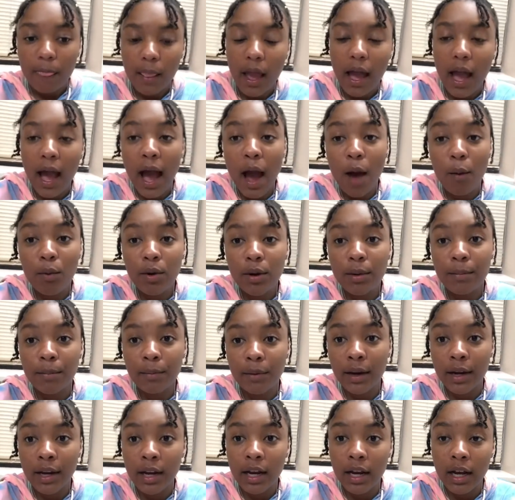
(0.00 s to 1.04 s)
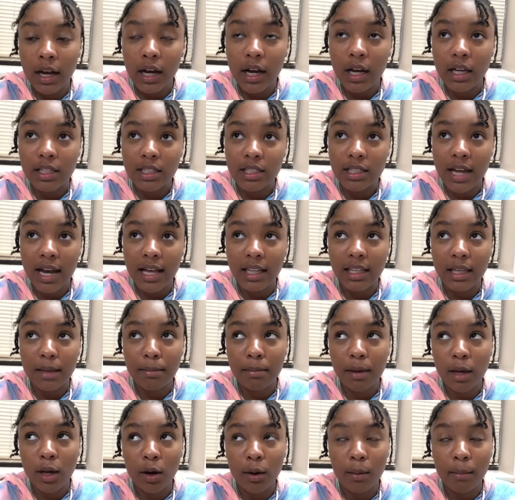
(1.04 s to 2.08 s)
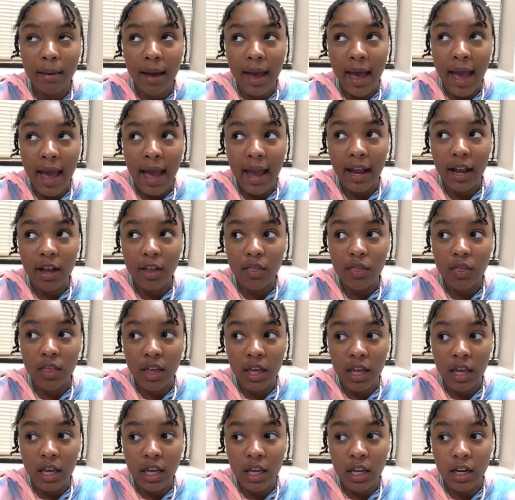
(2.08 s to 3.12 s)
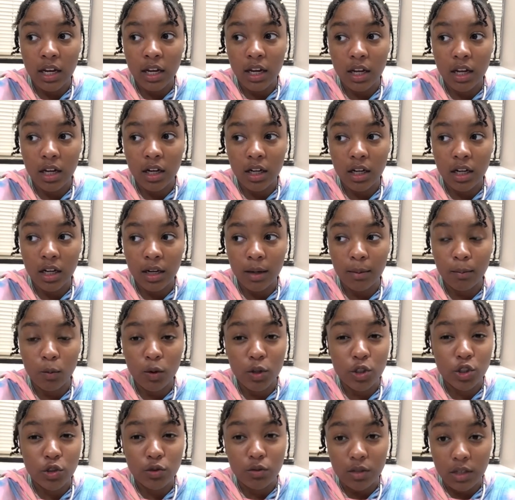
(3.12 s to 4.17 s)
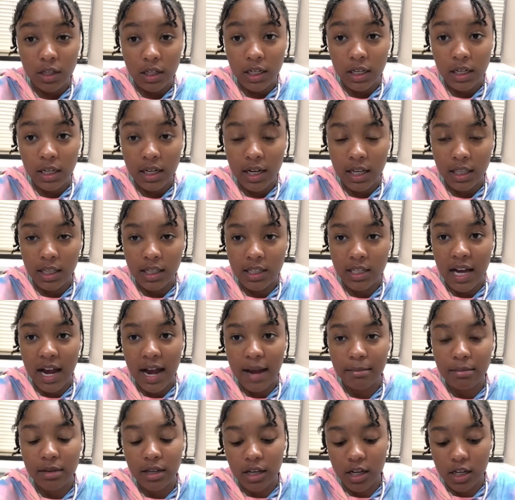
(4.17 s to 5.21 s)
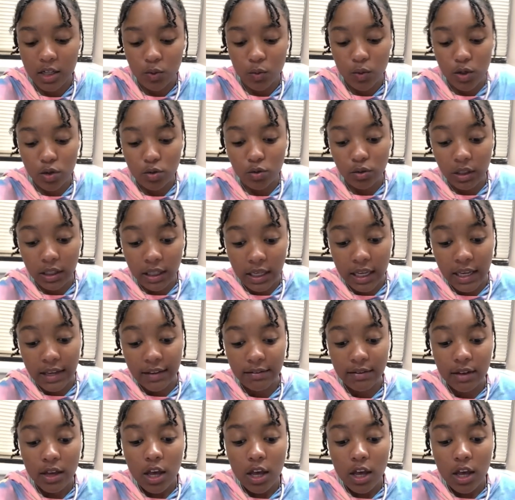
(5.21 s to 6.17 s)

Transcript: I would bring a slightly bigger bag than what you need at the time, because when you leave